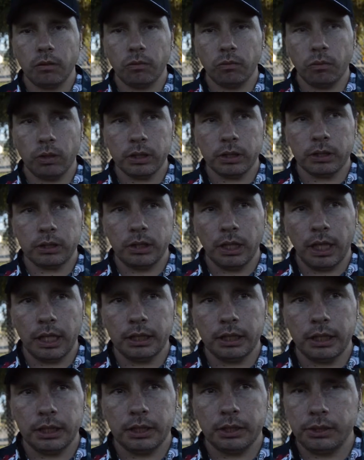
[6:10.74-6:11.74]
what I
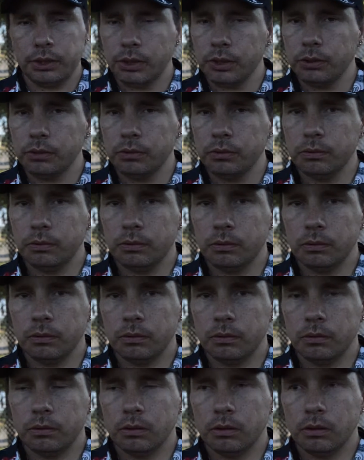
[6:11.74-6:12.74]
need to do
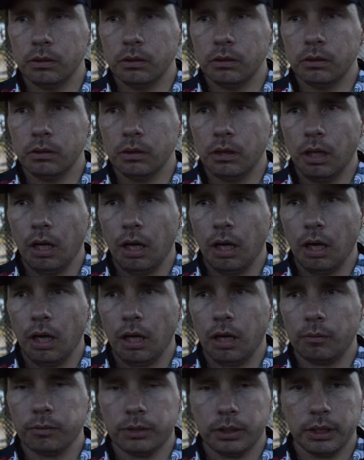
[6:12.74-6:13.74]

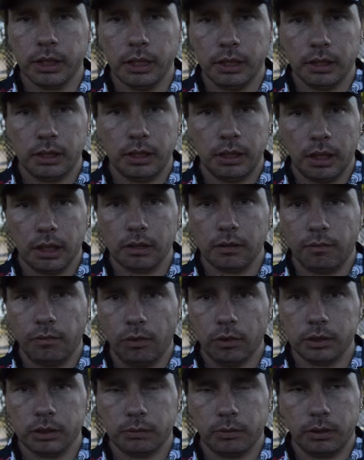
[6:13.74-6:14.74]
to get the
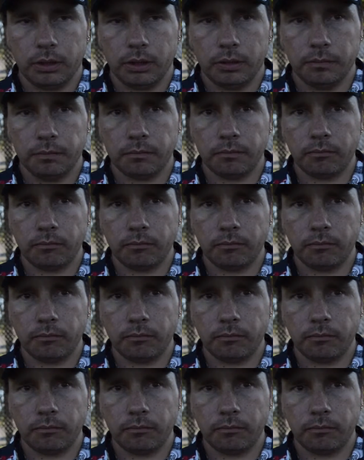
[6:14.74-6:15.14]
autofocus working.